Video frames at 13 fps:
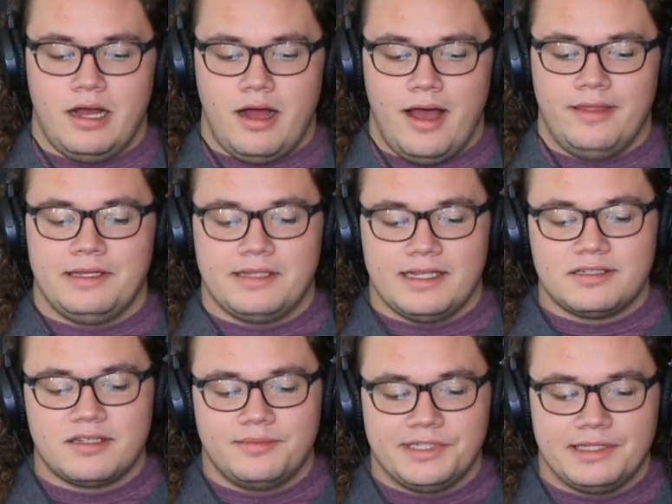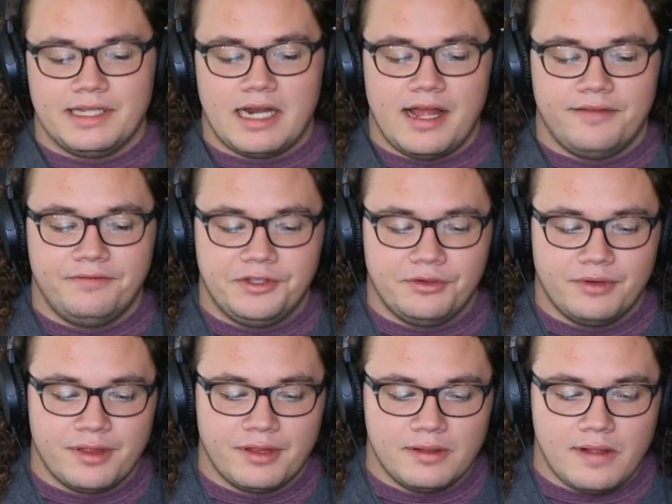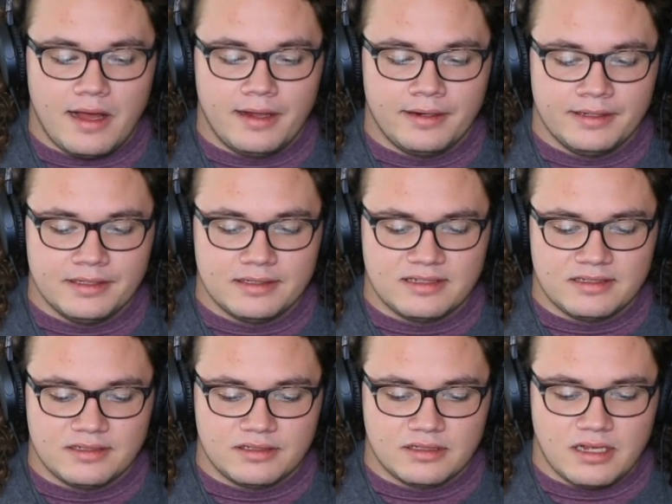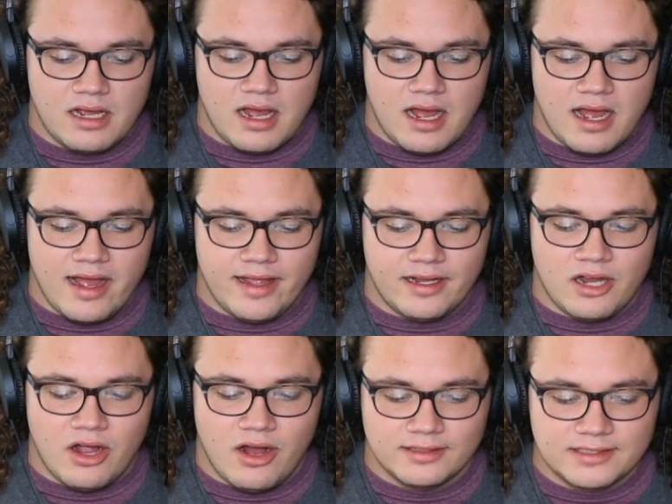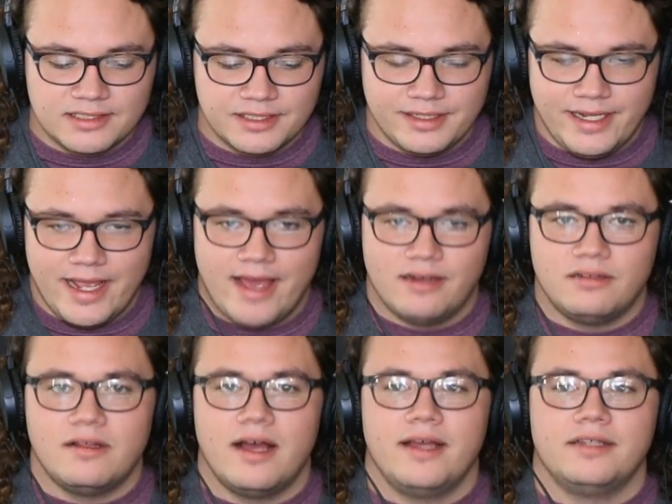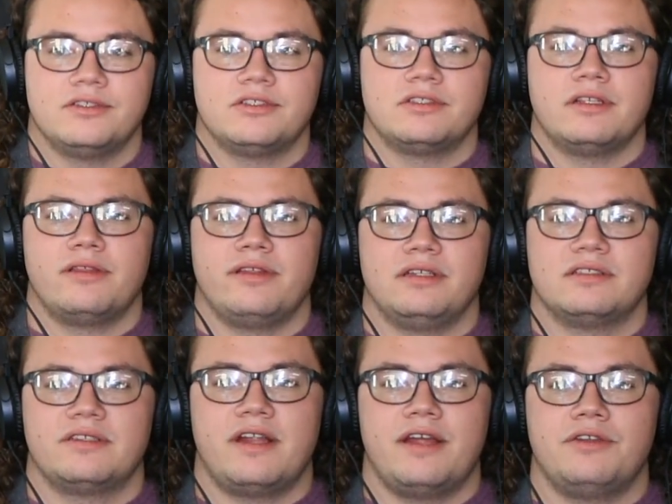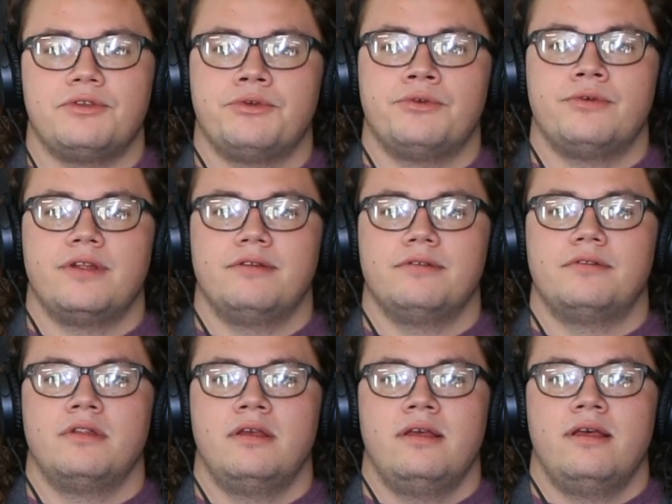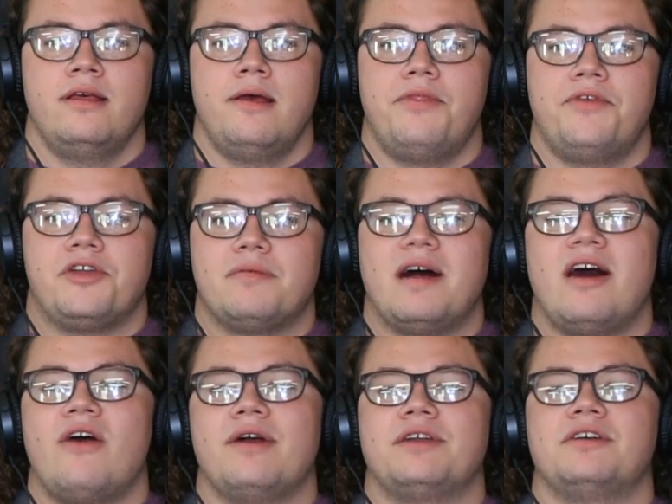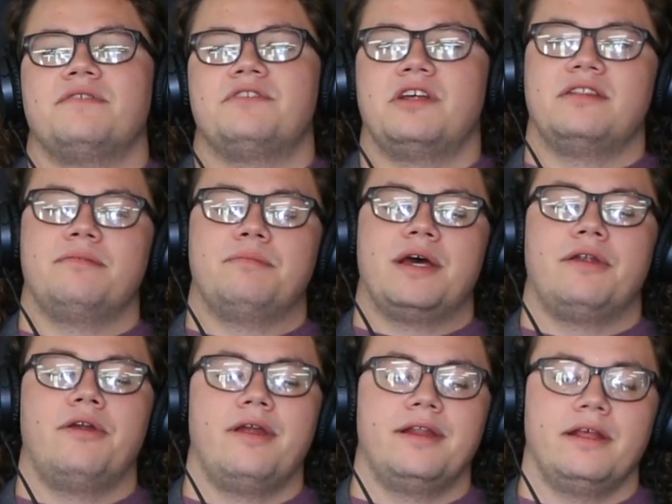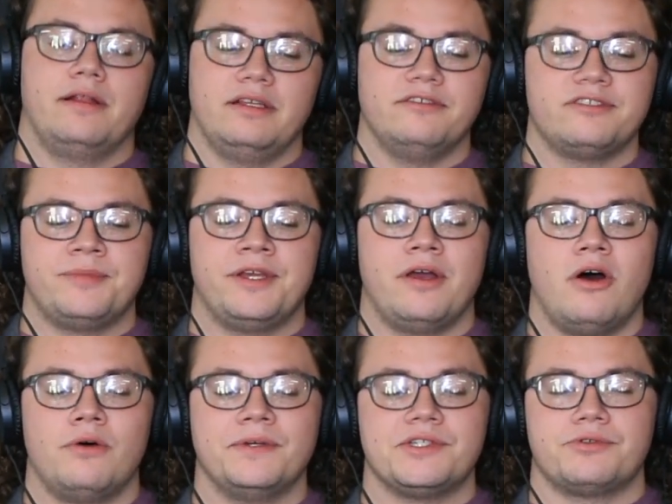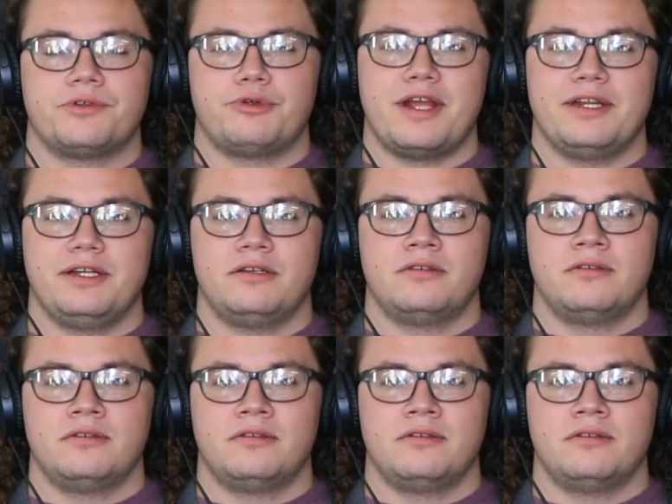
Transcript: I think that's something that I deal with a lot, is I constantly analyze the things that I do and think about how I could have done them better, and it leaves me always regretting.